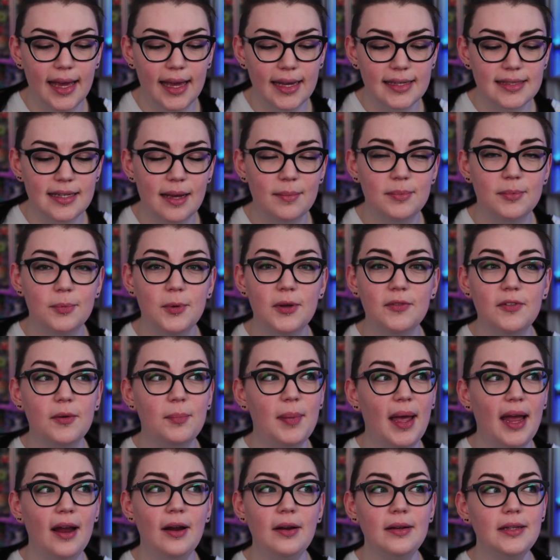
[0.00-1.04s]
except we've
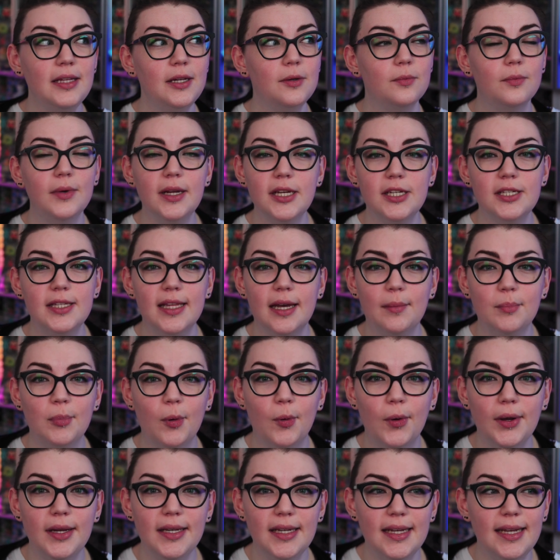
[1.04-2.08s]
apparently reached that
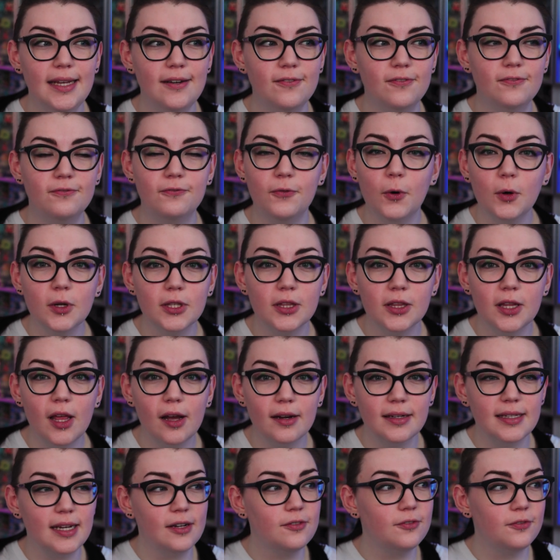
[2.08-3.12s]
point in fourth
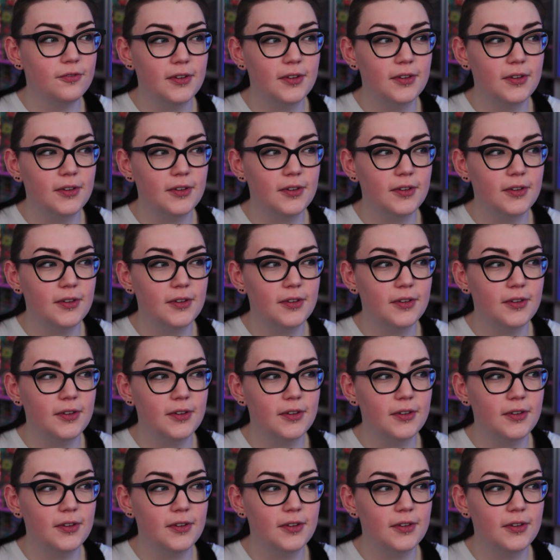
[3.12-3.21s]
lockdown,